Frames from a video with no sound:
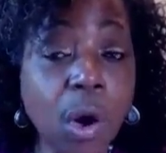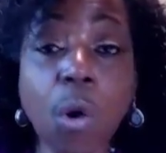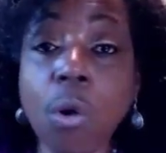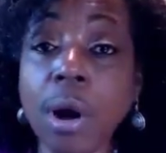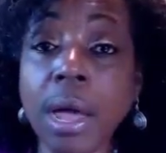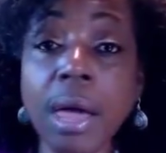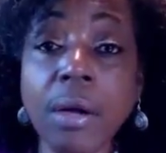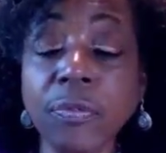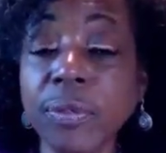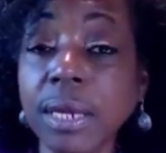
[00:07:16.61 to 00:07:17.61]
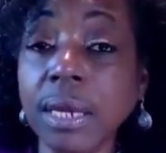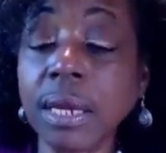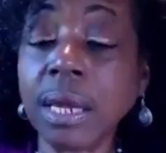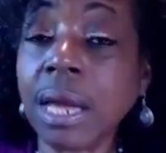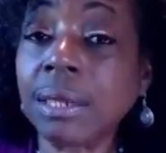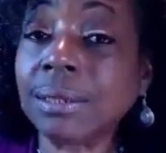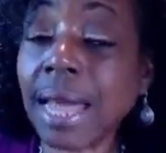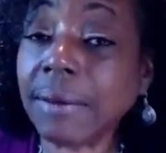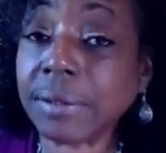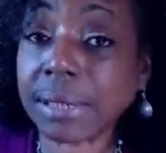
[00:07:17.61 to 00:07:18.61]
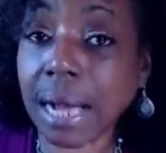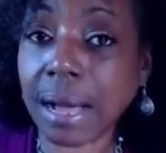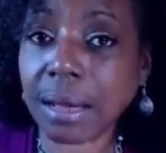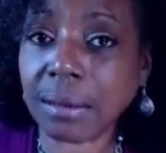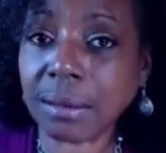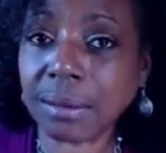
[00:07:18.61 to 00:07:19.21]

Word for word: or healthy lifestyle.